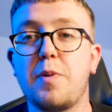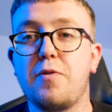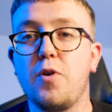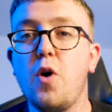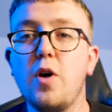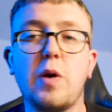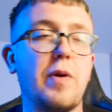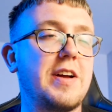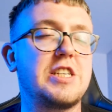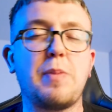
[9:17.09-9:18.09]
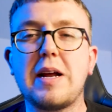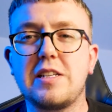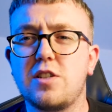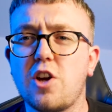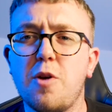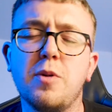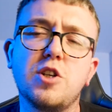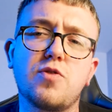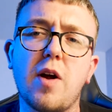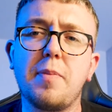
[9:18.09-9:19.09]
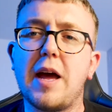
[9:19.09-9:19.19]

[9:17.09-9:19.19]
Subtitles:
before that we've expected so much from,